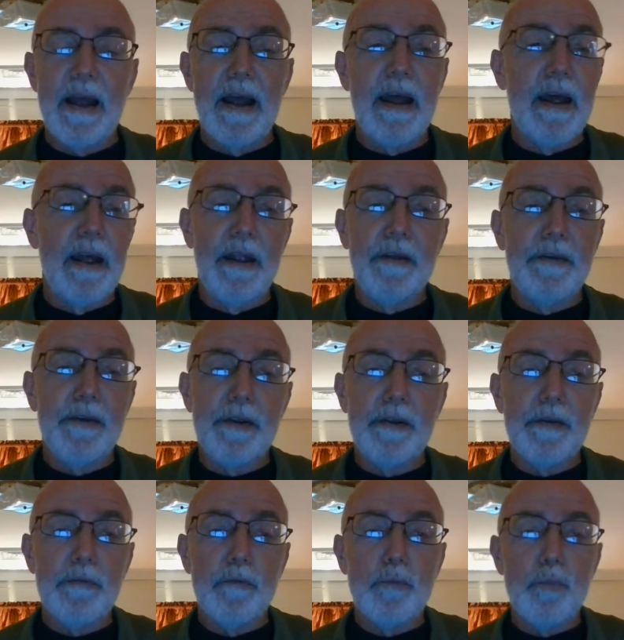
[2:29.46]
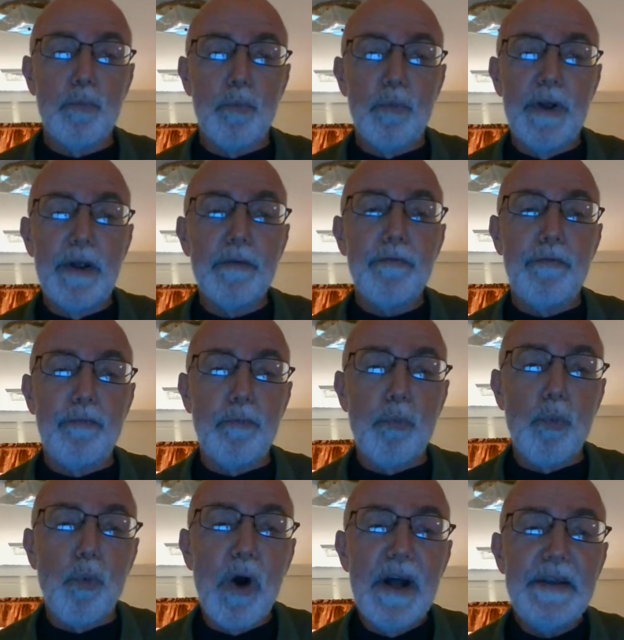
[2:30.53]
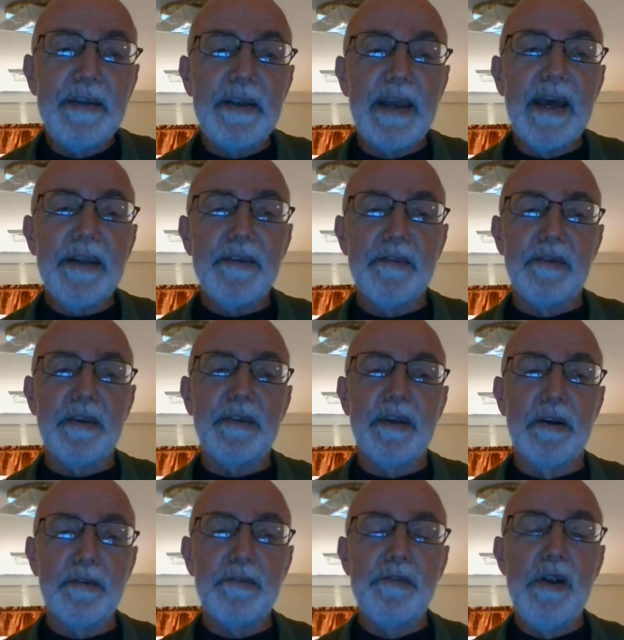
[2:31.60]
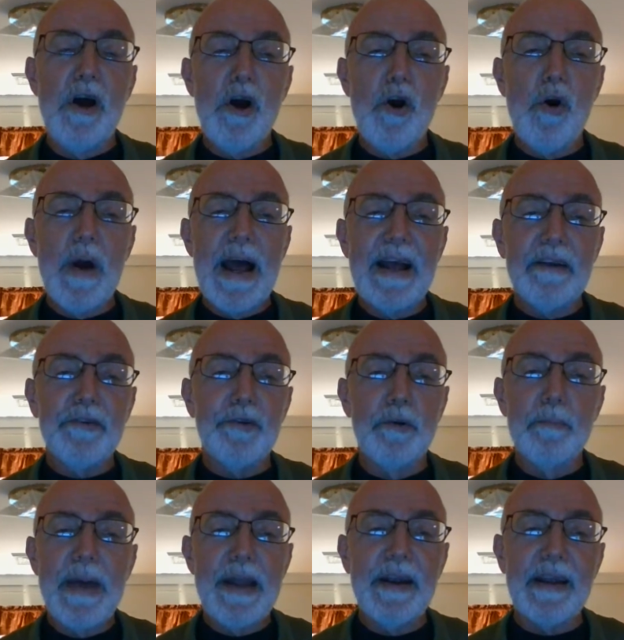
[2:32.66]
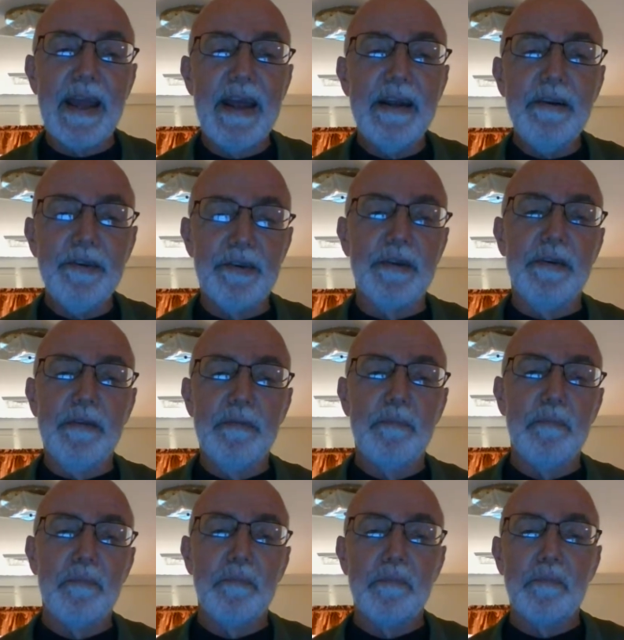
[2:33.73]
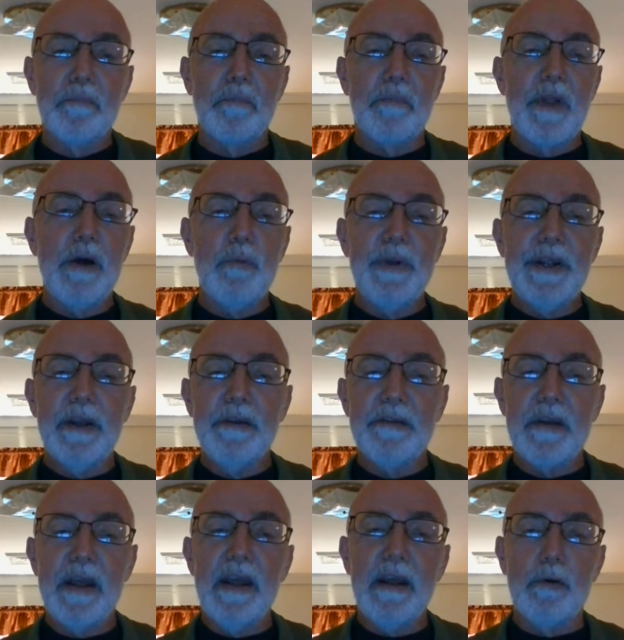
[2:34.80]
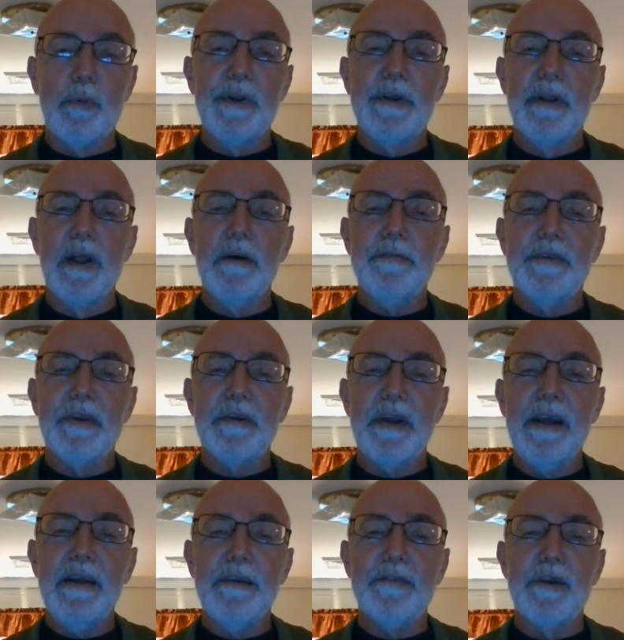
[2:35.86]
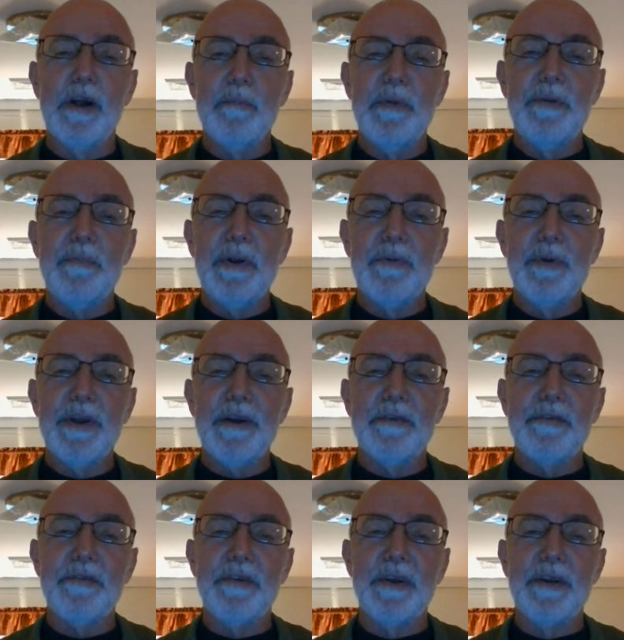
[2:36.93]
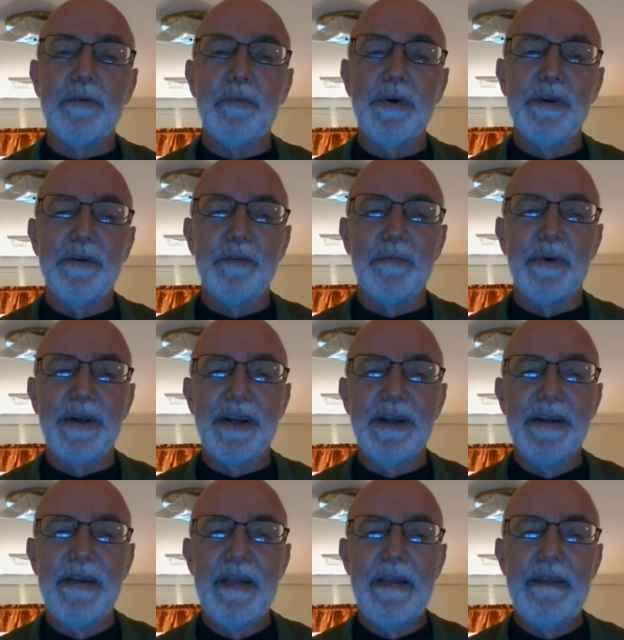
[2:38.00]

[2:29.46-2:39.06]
And if one gets it, there's no actual medication that we can take. We'd love to take some and be rid of sin, wouldn't we?